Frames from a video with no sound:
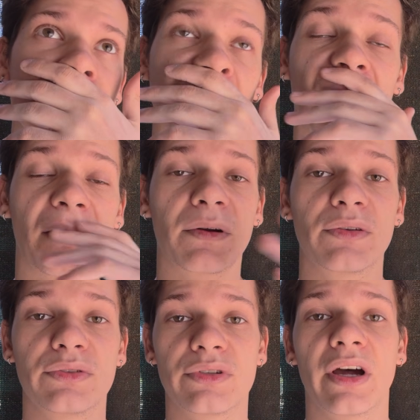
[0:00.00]
I'm going
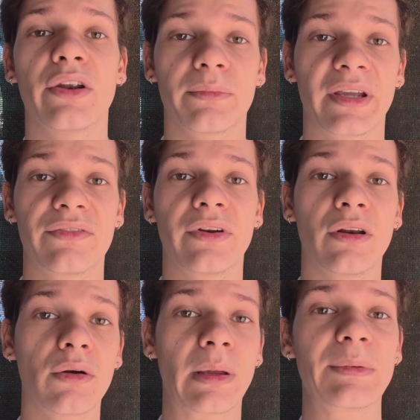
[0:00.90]
to try and not make it very
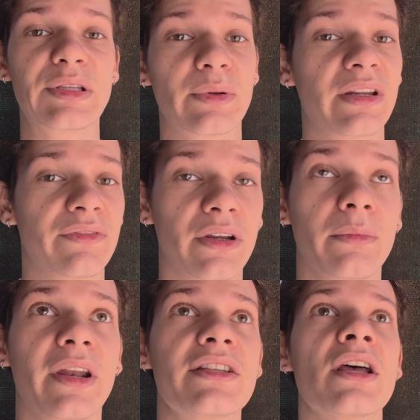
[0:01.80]
long, maybe 20-30
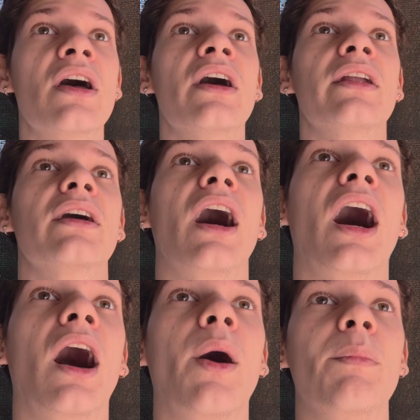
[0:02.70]
minutes.
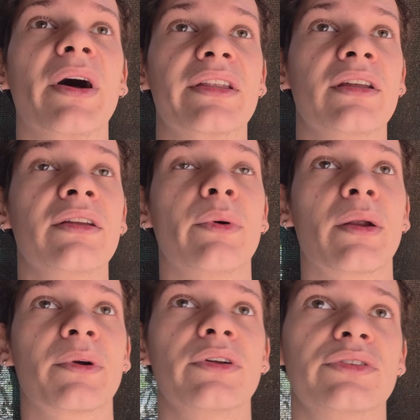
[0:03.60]
But what
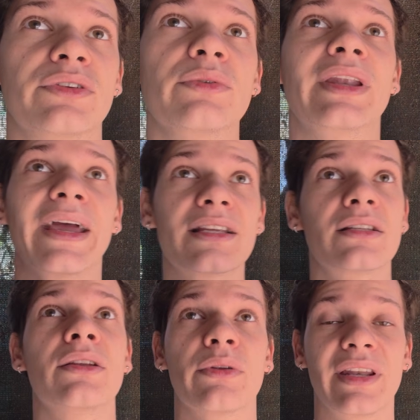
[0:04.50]
I'm going to do next,
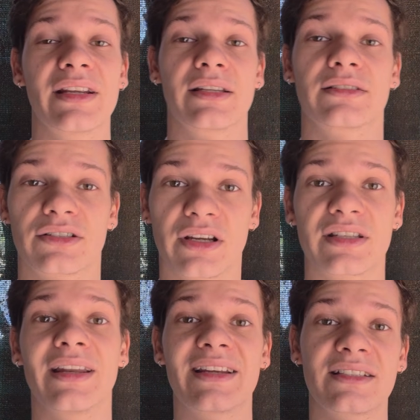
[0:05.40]
not the next exercise, the
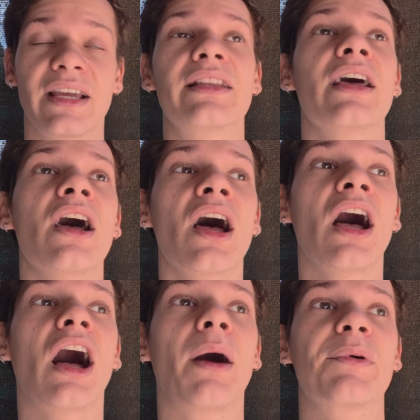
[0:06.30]
next set,
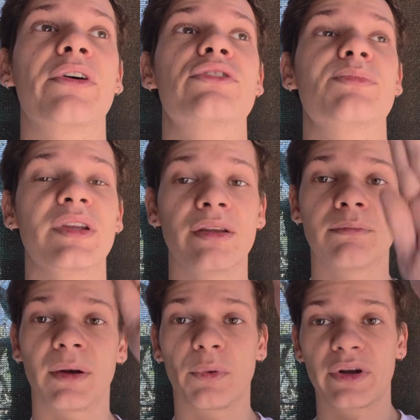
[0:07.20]
my
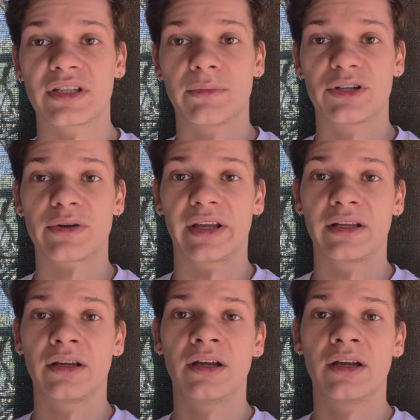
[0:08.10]
body's going to be straight.